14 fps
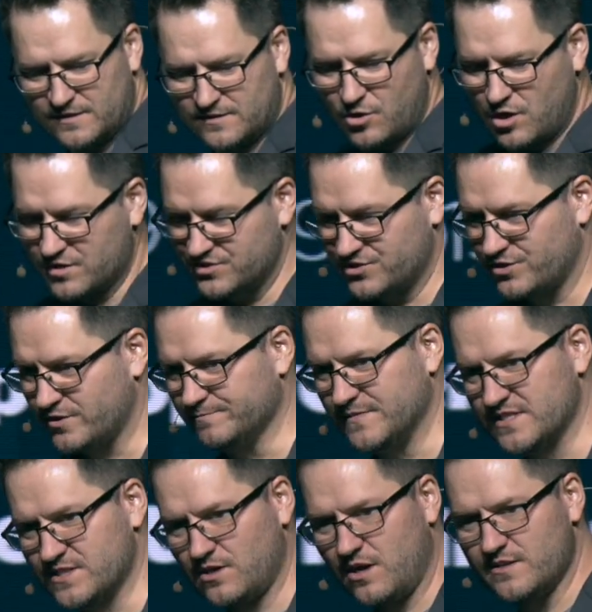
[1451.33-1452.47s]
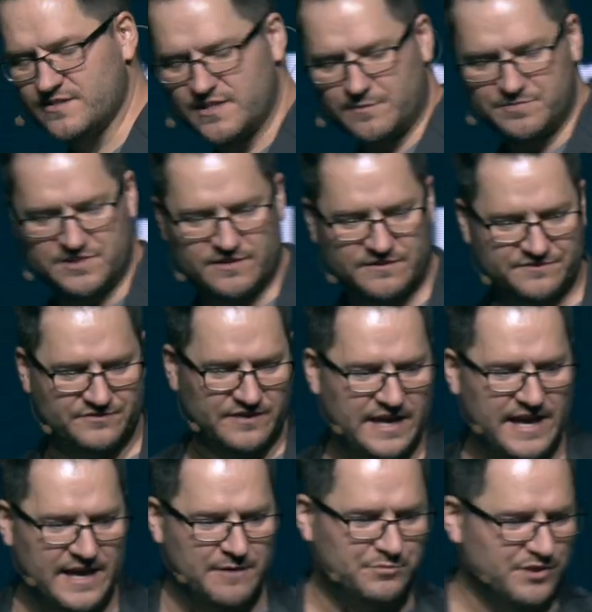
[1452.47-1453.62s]
Long term, this concept of
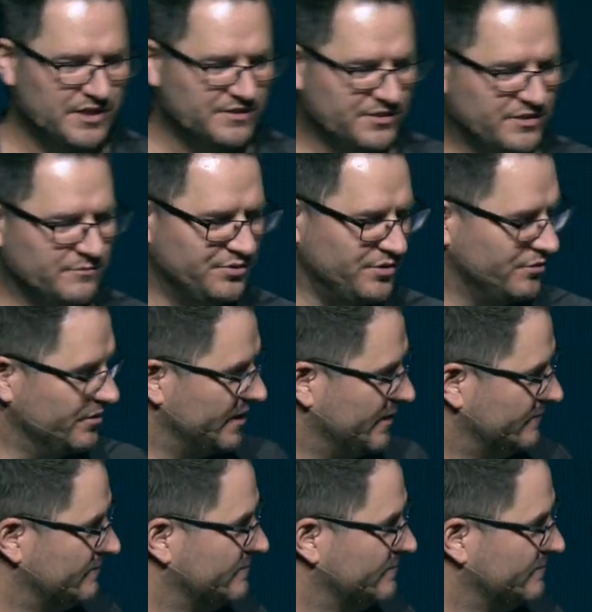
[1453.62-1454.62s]
ambient computing,